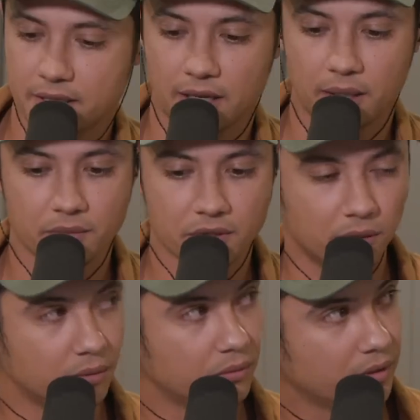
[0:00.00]
of time
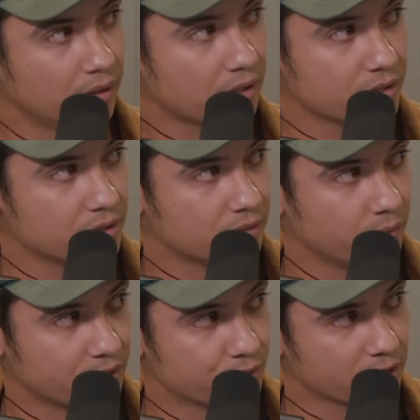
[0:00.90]
so
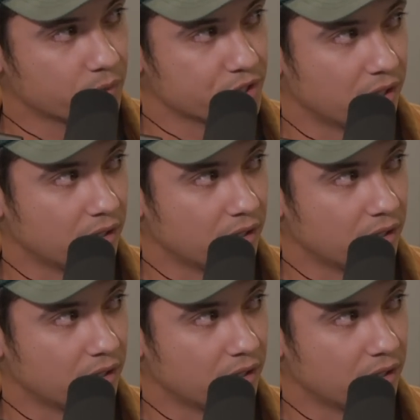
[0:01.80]
we can drink them." With